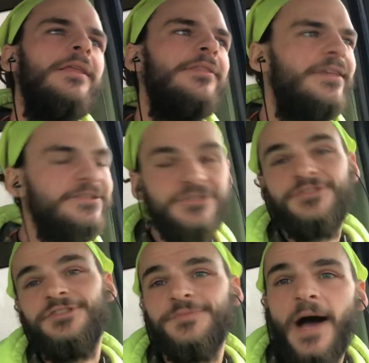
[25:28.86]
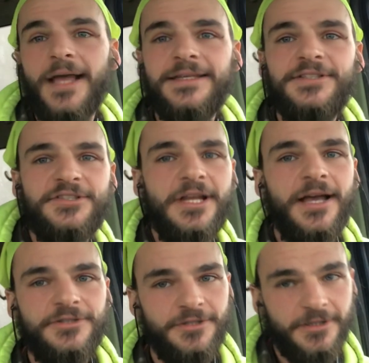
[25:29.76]
This is just my
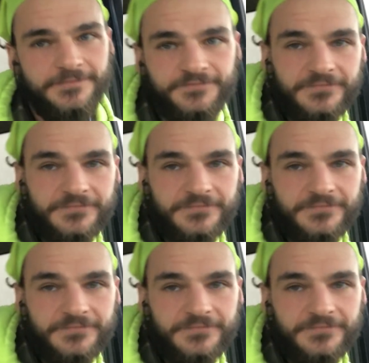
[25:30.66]
conjecture.